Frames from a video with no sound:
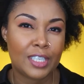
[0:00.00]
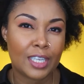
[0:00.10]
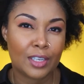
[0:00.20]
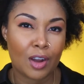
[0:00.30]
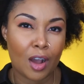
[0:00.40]

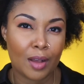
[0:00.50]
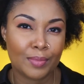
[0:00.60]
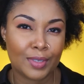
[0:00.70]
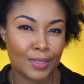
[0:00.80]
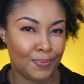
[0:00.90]

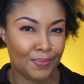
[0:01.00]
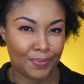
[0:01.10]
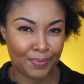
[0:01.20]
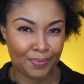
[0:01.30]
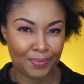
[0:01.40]
sitcoms,
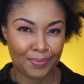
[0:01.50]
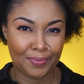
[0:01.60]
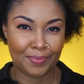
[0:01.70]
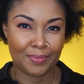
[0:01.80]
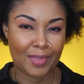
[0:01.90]

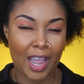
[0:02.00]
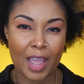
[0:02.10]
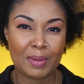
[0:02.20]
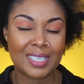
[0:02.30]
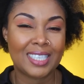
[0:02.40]
I
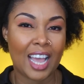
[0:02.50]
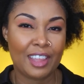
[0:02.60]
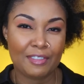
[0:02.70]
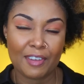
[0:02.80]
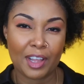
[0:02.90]
am a
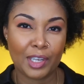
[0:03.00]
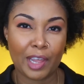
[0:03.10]
Seinfeld